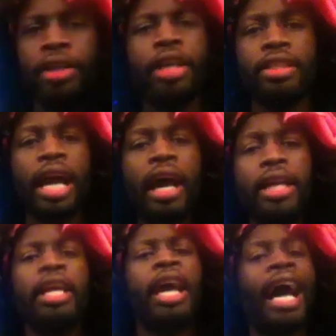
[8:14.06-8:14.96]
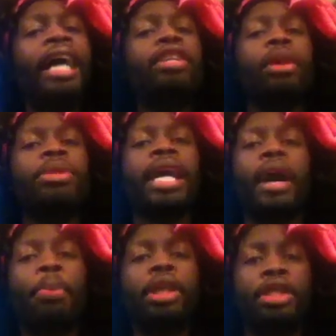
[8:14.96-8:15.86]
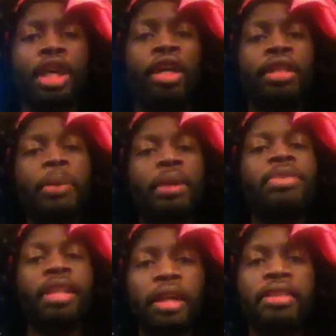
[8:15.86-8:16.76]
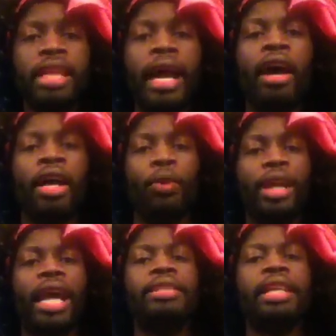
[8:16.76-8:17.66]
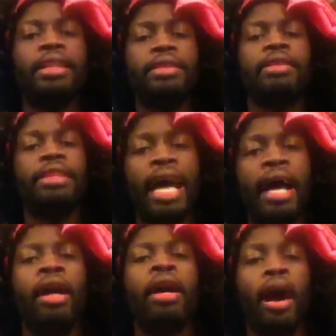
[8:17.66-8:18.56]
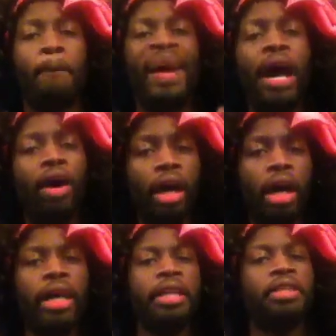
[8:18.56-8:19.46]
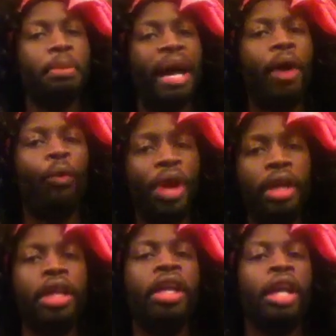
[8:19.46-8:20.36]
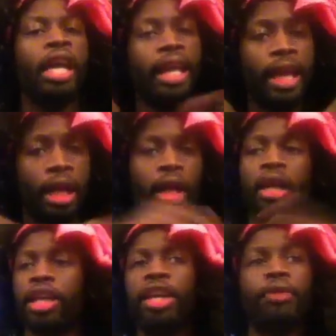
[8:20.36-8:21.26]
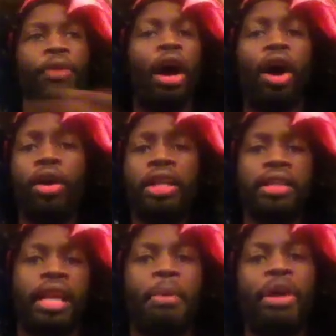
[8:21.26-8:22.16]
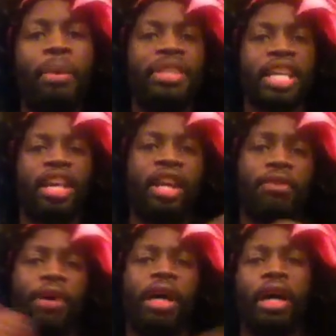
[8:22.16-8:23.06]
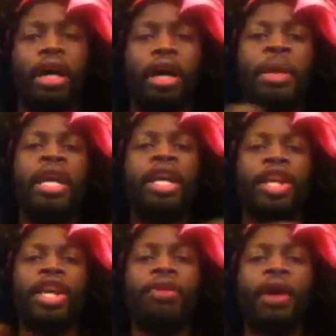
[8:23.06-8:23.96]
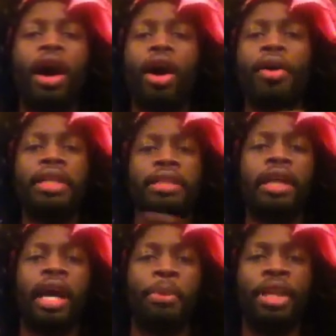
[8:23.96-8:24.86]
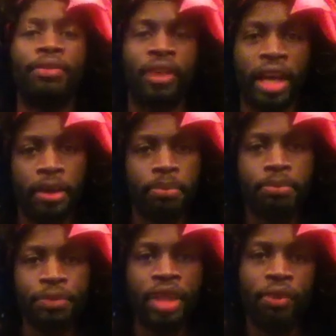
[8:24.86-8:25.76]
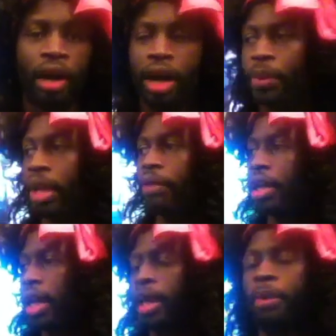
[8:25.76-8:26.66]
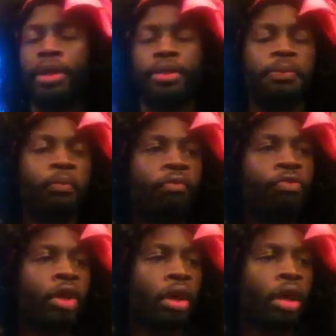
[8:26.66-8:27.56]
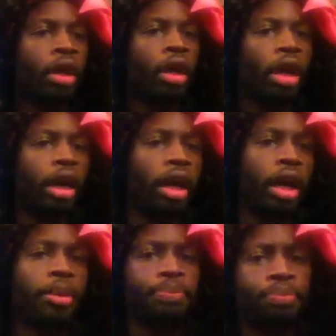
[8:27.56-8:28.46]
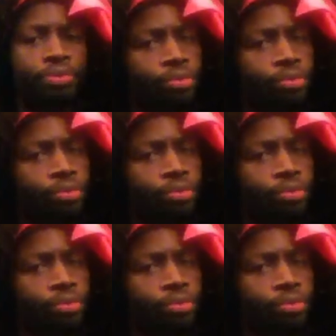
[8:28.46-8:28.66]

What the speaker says: Yes, God, honey. I just hope Chaka push some of them titties down and realize that this is not about her and it's about Whitney and give her all this up. Like my grandma said, give her up. Give her all this up, Yvette, Yvonne, whatever her name is. Girl,